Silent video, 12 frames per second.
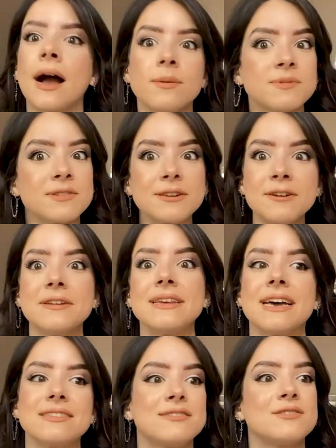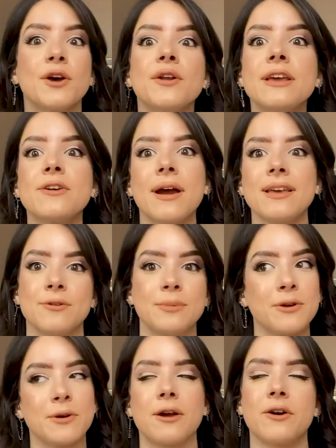absolutely, that's totally great. That would be
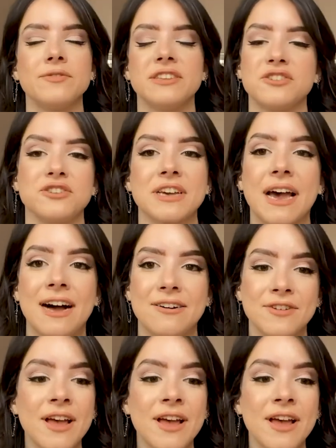a great conversation to have.